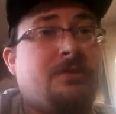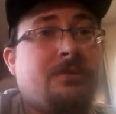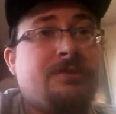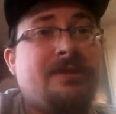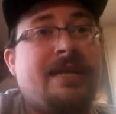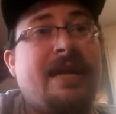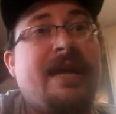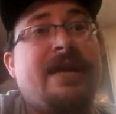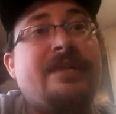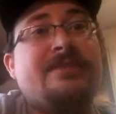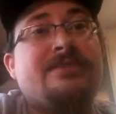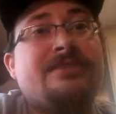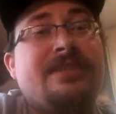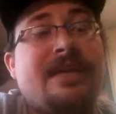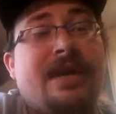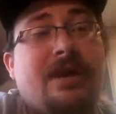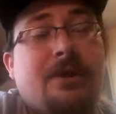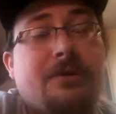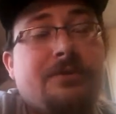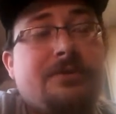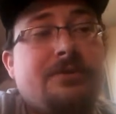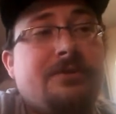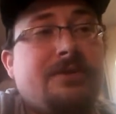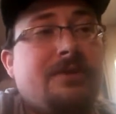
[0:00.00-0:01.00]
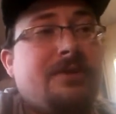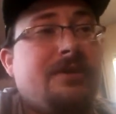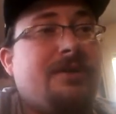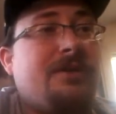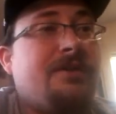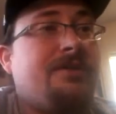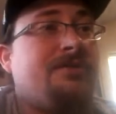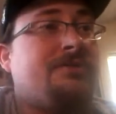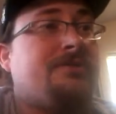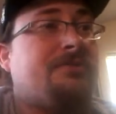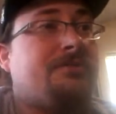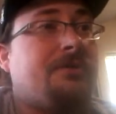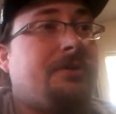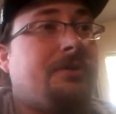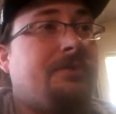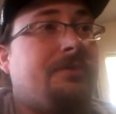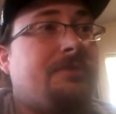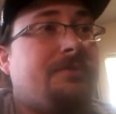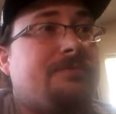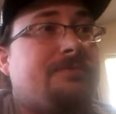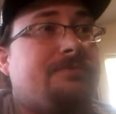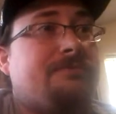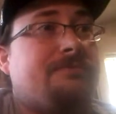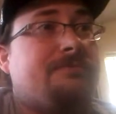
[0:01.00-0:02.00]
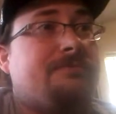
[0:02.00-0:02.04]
cast out. So